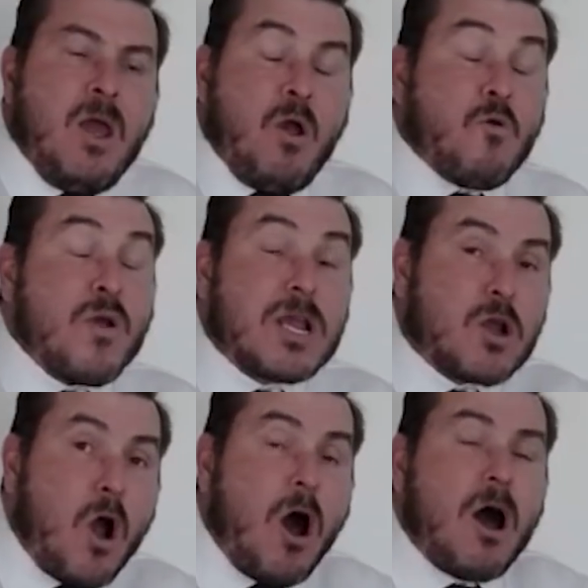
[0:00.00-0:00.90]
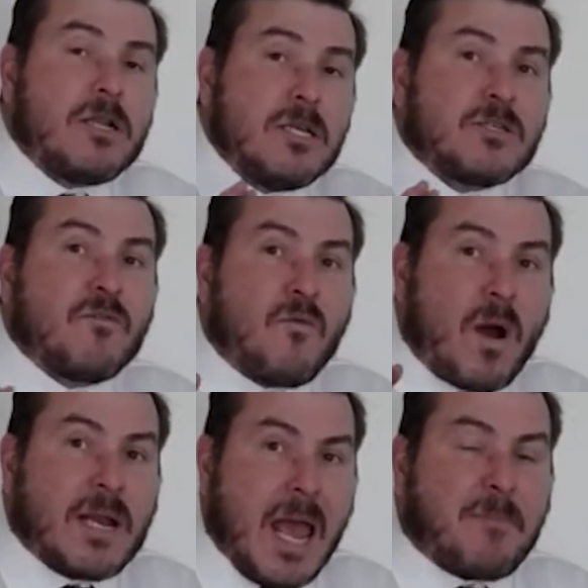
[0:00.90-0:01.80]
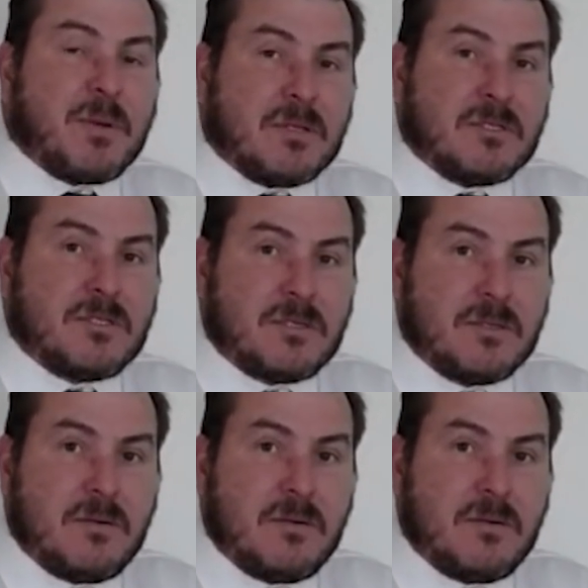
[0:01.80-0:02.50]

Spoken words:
Regardless of what happens,